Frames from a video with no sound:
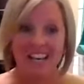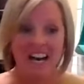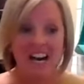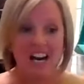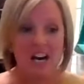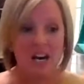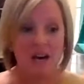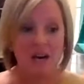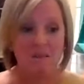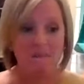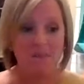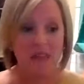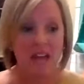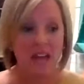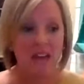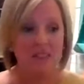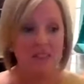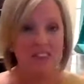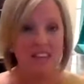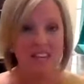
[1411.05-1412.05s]
and
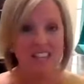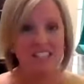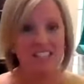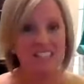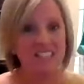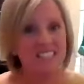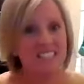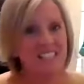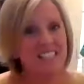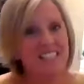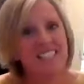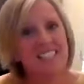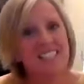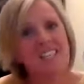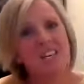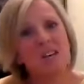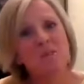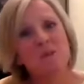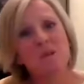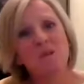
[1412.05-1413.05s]
then you just need to
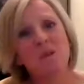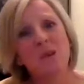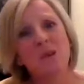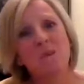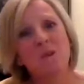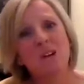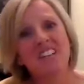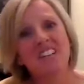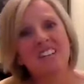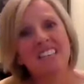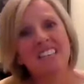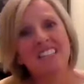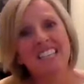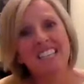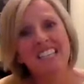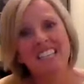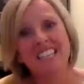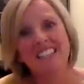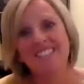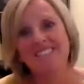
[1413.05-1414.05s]
tell me what you want to
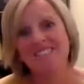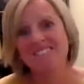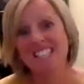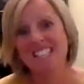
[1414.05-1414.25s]
clean.